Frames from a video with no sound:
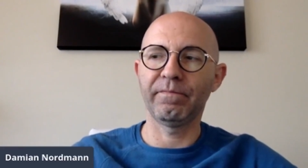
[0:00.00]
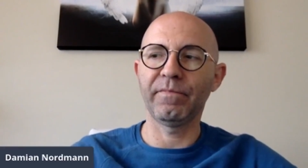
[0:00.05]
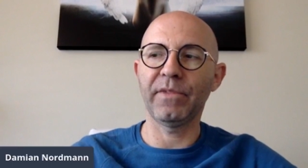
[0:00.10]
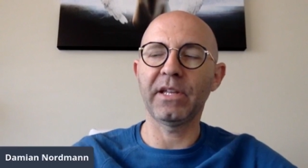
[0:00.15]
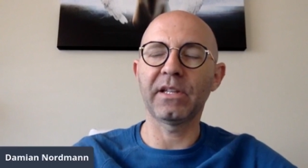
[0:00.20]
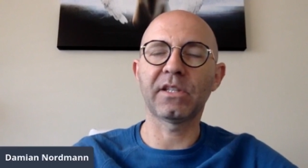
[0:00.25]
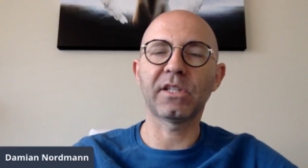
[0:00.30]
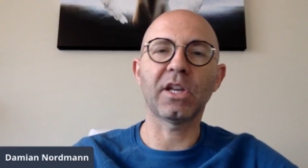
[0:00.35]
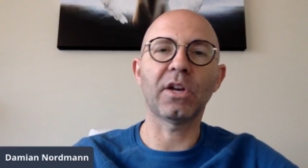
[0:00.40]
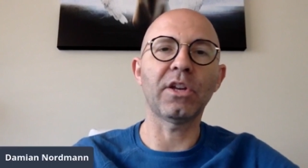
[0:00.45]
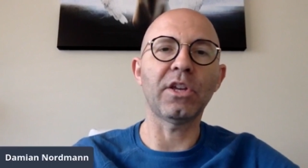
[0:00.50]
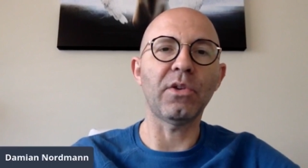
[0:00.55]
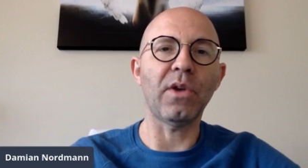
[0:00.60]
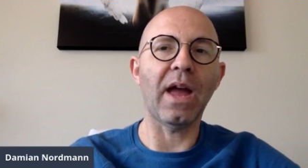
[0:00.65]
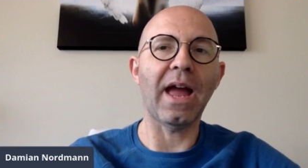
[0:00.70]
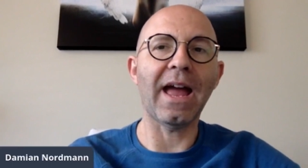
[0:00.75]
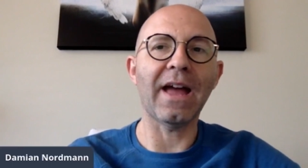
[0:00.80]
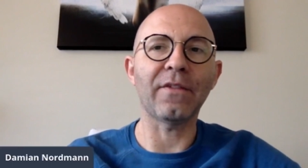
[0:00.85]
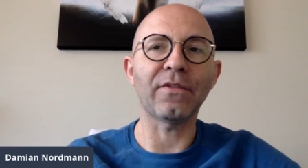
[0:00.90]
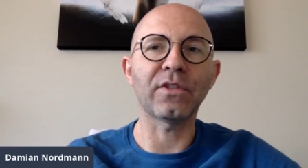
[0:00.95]
And so you
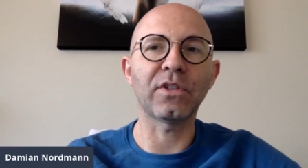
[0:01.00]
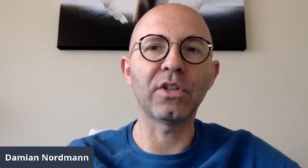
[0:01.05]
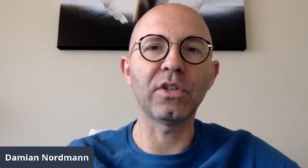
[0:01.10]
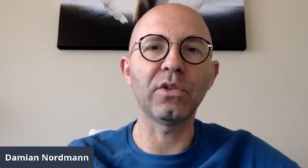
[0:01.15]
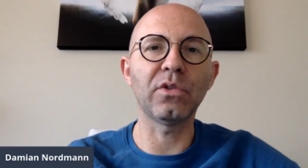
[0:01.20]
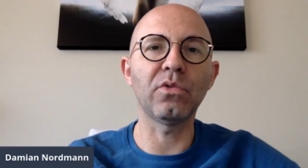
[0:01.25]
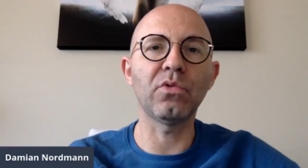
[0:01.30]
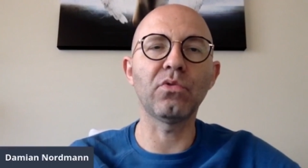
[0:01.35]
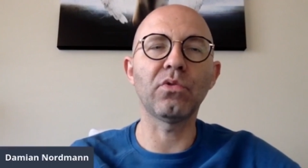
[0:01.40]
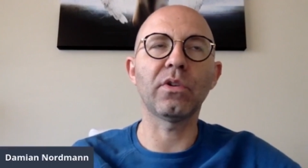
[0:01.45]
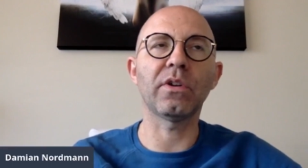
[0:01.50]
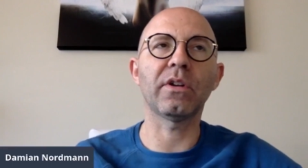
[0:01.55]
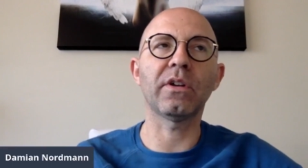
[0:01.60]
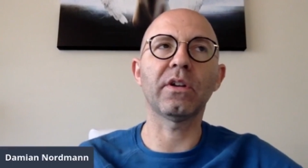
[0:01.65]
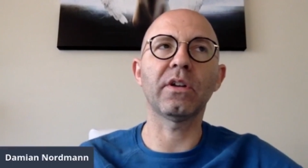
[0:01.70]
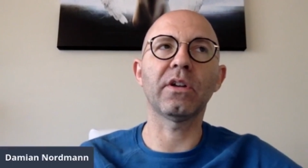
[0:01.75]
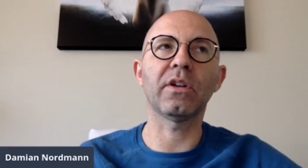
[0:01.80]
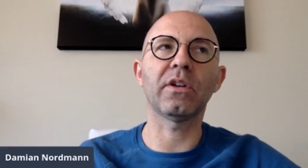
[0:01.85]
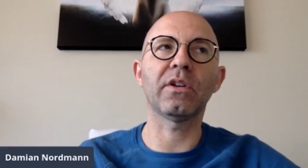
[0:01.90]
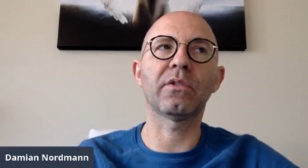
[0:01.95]
have to
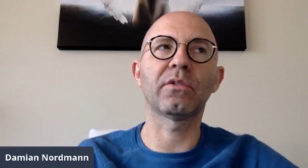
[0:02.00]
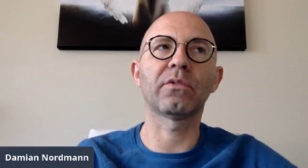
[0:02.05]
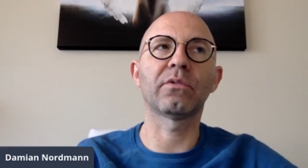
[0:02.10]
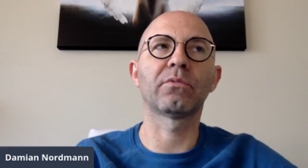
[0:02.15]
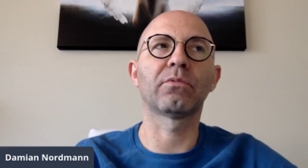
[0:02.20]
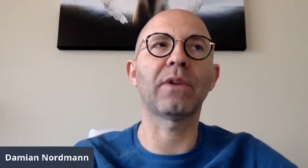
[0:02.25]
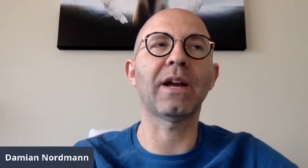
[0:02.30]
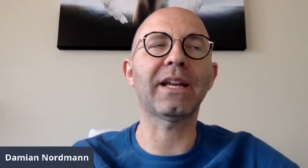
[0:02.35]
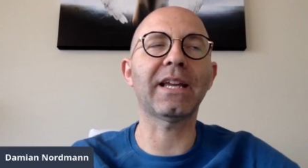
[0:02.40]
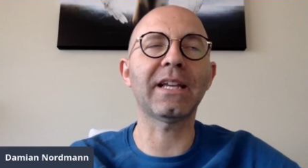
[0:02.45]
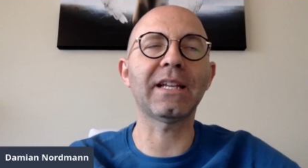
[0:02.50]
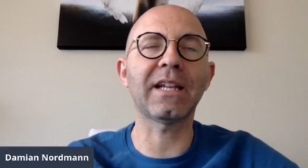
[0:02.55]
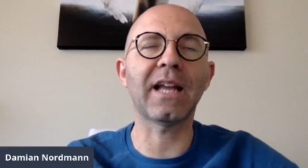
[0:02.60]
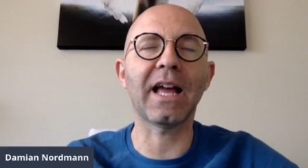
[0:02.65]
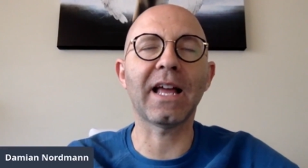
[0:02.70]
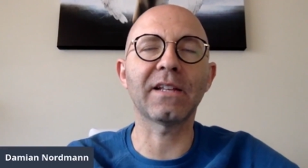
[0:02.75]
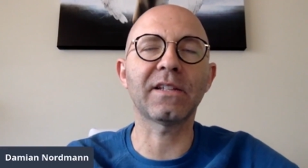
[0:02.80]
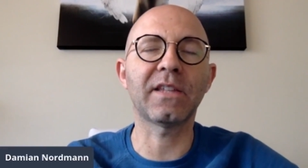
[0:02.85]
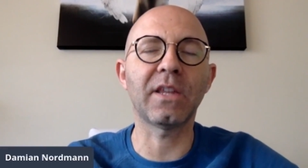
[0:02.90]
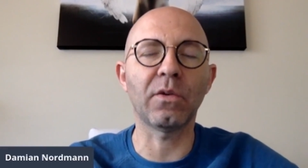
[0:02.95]

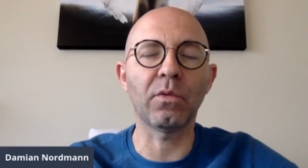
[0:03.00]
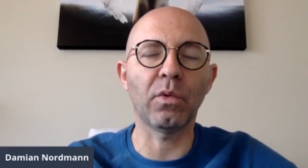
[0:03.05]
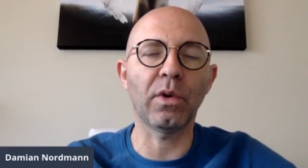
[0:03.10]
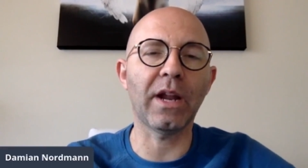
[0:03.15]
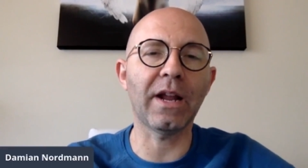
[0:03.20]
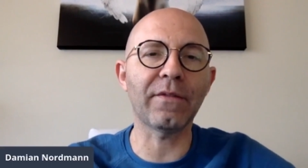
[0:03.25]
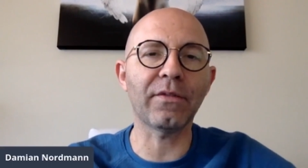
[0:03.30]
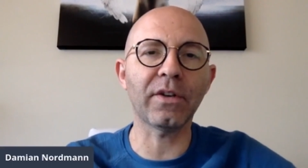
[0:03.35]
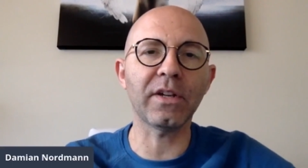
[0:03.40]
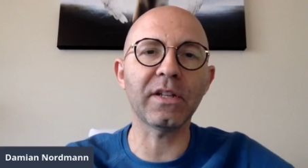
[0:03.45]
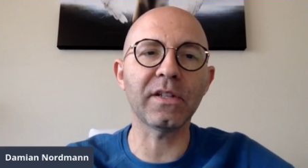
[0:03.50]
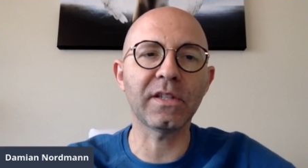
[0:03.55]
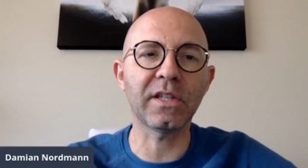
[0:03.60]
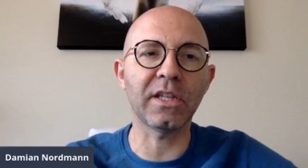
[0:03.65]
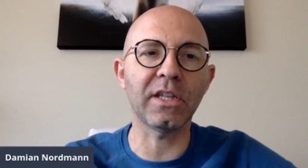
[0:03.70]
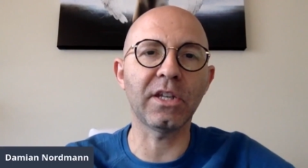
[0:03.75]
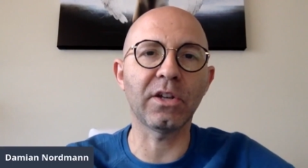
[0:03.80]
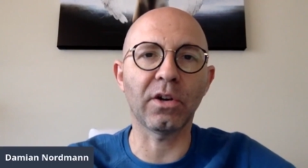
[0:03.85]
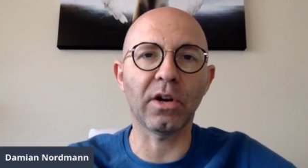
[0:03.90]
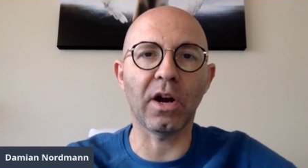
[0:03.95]
recognize that whatever it is
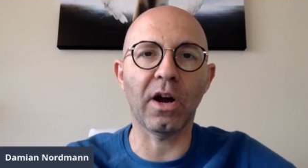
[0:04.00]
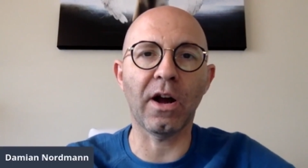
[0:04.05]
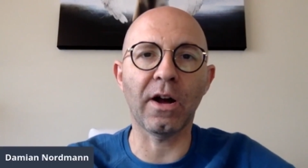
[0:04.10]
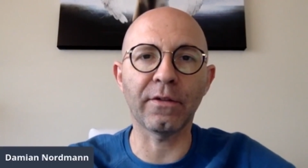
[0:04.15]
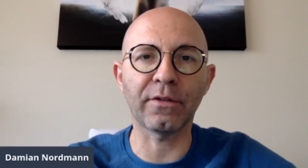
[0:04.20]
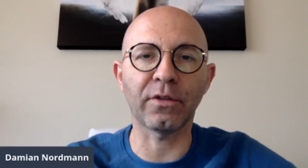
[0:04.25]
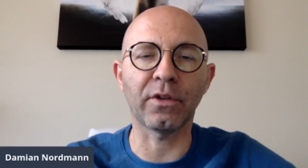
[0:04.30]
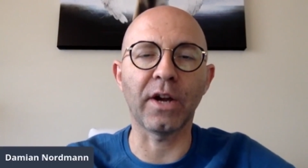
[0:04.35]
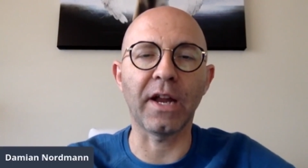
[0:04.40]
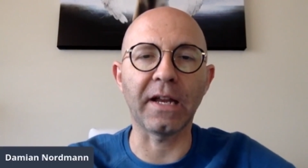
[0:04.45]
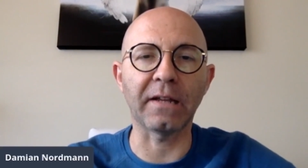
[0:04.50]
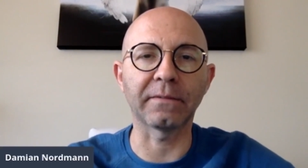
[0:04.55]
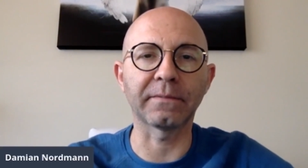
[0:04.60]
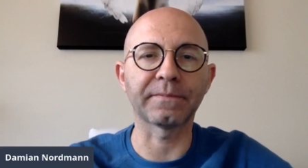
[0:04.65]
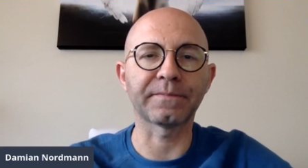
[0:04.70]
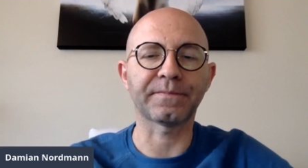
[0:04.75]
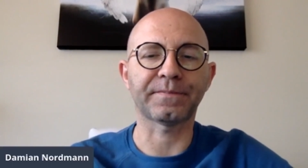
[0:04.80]
that you're offering,